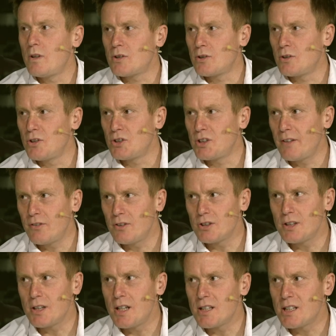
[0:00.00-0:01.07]
sort of Sheffield
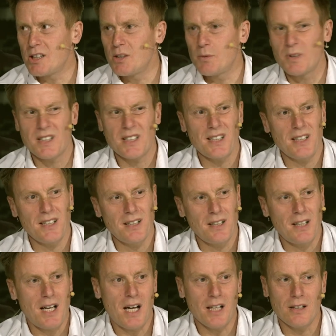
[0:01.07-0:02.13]
United you would see, and
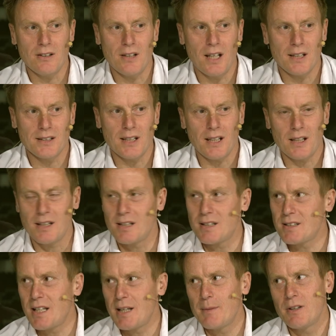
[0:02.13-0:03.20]
i don't know exactly the
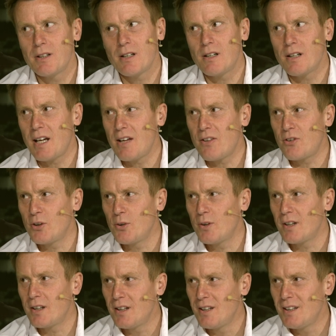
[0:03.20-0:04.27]
same. You can't get through
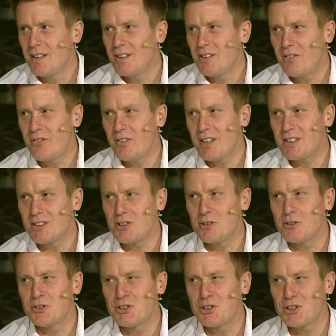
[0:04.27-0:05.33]
the fixture
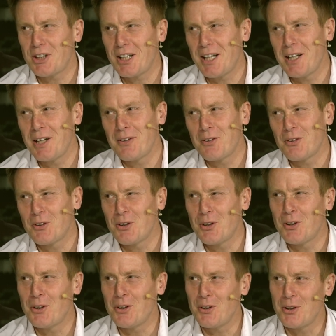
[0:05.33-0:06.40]
unscathed,
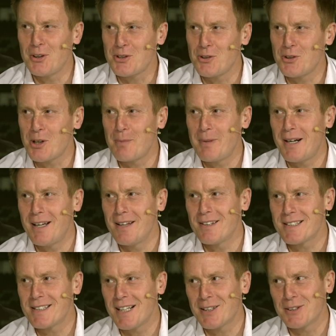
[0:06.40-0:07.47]
unhurt. You talk about in the
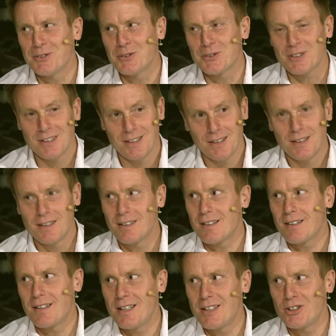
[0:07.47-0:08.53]
tackles.
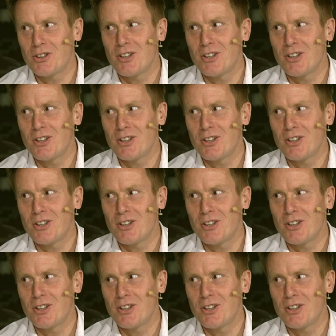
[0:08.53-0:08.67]
There's your